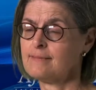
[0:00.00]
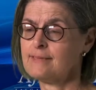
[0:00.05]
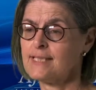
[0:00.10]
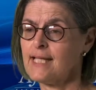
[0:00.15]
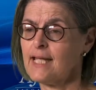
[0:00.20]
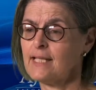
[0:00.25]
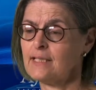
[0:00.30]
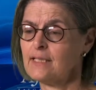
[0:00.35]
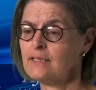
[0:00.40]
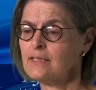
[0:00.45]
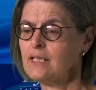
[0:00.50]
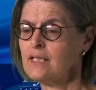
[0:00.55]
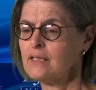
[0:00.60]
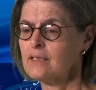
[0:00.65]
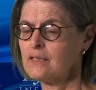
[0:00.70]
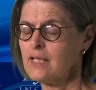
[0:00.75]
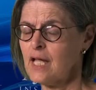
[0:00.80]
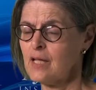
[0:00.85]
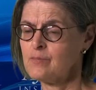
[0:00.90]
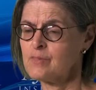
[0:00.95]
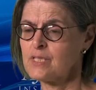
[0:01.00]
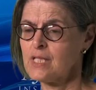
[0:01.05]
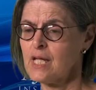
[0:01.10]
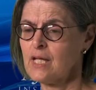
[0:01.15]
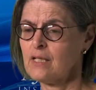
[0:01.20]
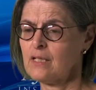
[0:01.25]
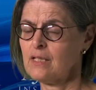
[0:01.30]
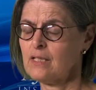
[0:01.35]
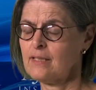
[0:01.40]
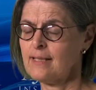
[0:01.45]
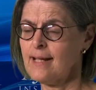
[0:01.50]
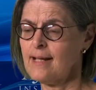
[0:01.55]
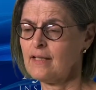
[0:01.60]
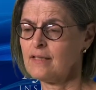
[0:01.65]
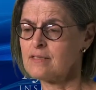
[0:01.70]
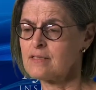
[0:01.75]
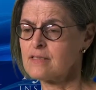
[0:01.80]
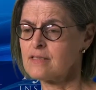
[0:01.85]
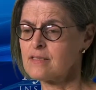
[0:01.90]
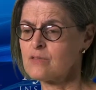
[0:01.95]
data, claims data
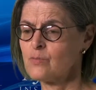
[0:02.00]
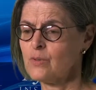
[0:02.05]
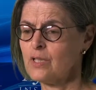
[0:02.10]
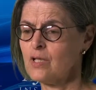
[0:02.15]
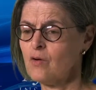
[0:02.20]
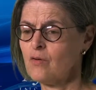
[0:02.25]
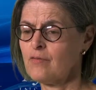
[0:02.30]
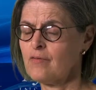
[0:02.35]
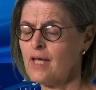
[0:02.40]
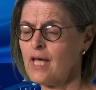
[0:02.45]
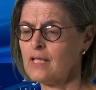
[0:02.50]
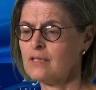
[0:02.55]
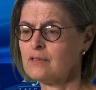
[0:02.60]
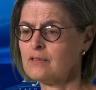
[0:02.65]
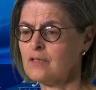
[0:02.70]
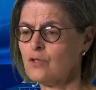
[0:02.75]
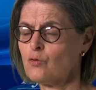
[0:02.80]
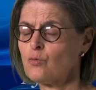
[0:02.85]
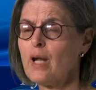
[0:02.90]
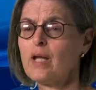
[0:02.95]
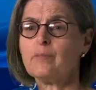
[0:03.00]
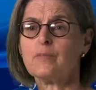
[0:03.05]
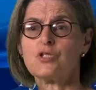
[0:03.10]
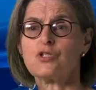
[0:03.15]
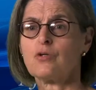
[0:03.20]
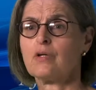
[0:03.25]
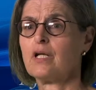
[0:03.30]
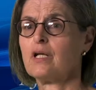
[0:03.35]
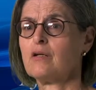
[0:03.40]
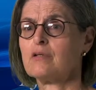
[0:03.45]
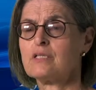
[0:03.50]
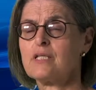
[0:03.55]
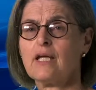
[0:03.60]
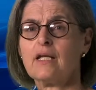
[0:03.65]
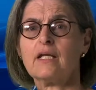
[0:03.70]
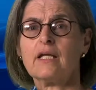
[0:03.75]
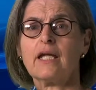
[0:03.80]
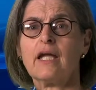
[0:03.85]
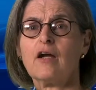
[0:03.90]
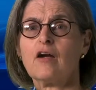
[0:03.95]
analysis, we know that the great majority are
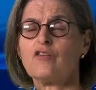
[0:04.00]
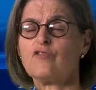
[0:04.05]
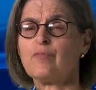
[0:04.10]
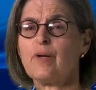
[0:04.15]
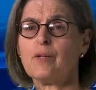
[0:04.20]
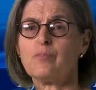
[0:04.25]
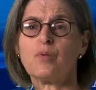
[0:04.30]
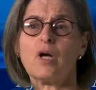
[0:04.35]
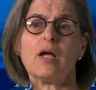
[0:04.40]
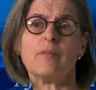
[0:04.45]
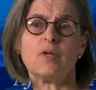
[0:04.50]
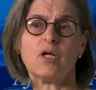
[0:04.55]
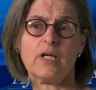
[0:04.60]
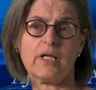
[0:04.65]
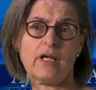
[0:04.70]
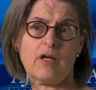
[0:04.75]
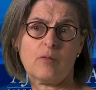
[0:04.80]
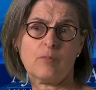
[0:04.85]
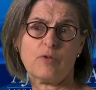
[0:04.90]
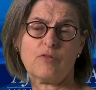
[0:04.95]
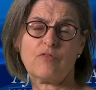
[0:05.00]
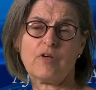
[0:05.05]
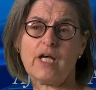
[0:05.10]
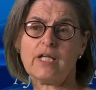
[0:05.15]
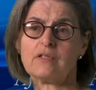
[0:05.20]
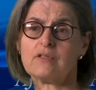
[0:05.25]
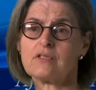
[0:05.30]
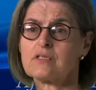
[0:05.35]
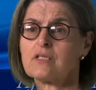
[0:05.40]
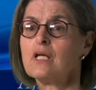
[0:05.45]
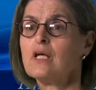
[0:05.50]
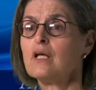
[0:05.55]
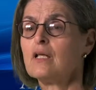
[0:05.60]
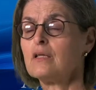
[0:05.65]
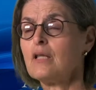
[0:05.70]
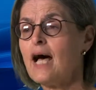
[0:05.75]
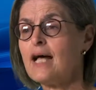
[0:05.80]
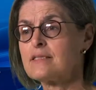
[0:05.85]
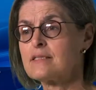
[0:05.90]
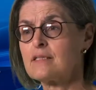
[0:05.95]
taken care of by primary care providers.
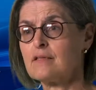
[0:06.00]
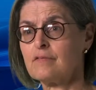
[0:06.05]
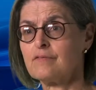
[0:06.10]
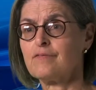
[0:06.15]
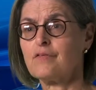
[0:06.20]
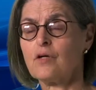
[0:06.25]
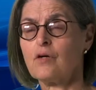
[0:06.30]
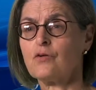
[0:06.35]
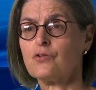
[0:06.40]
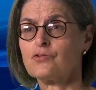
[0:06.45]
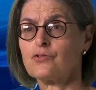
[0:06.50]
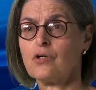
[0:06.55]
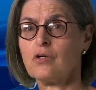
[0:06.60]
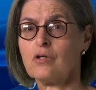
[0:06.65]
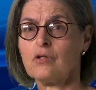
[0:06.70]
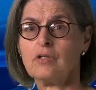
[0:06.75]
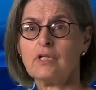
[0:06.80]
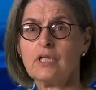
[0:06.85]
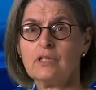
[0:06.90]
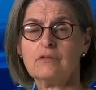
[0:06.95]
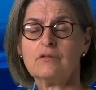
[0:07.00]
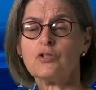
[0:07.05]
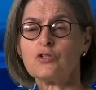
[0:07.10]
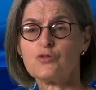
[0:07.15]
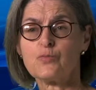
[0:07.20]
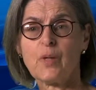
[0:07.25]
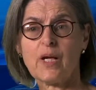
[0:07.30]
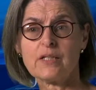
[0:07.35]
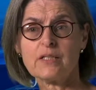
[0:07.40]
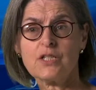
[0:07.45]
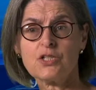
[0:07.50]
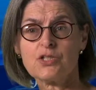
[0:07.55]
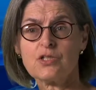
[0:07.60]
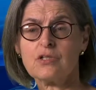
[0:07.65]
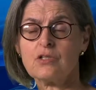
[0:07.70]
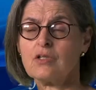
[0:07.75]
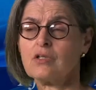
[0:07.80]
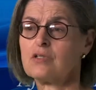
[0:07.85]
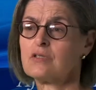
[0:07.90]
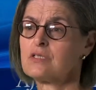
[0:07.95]
Lots of those are in nurse
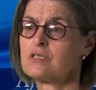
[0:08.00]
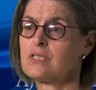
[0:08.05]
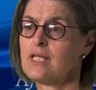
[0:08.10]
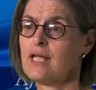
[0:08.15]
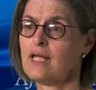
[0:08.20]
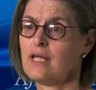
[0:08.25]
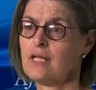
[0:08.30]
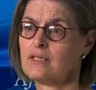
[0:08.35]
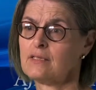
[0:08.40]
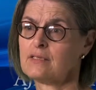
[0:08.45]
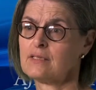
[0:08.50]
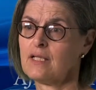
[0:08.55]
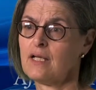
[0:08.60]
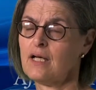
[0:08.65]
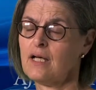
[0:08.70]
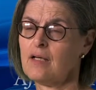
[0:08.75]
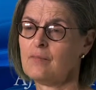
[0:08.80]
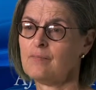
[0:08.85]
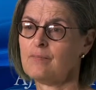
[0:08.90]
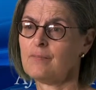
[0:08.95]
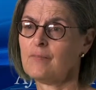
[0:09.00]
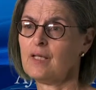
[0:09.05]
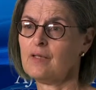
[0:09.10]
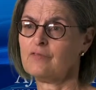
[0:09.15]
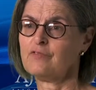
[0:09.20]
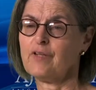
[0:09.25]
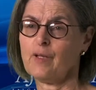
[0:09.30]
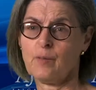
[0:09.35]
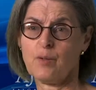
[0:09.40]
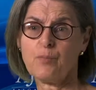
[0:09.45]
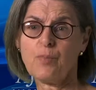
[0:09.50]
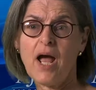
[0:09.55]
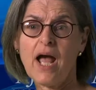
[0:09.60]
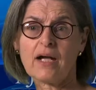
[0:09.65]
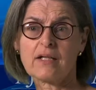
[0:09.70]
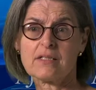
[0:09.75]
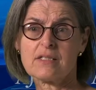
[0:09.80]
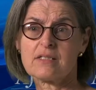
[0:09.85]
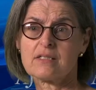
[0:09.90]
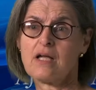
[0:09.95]
practitioners and family
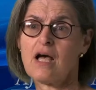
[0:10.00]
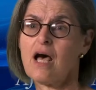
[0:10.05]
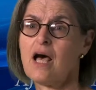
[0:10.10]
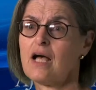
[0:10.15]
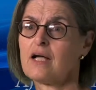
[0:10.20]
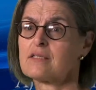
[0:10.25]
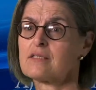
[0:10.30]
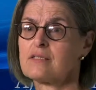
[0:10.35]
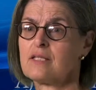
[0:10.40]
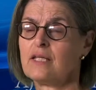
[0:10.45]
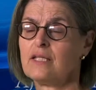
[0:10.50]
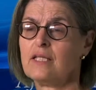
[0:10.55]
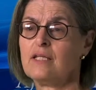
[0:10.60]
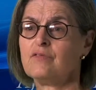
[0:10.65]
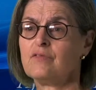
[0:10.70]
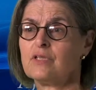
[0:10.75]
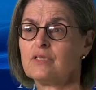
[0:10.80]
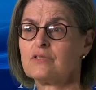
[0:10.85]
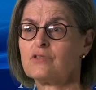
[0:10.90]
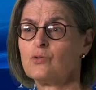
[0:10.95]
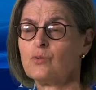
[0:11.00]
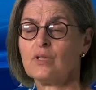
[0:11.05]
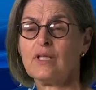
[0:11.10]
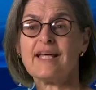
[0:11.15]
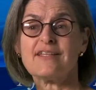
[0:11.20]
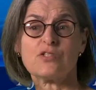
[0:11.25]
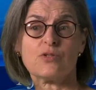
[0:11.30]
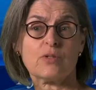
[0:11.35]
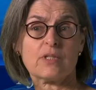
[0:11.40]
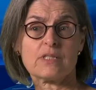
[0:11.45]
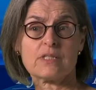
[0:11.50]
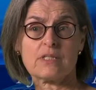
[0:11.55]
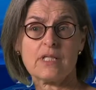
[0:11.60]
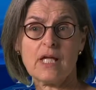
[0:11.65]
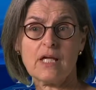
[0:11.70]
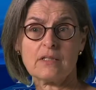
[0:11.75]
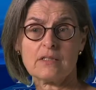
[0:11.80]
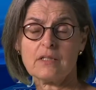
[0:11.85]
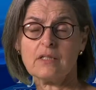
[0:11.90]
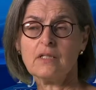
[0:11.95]
practice docs, and even to a lesser
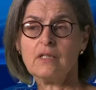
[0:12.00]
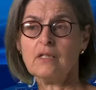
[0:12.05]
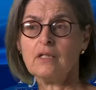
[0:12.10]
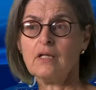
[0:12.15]
extent,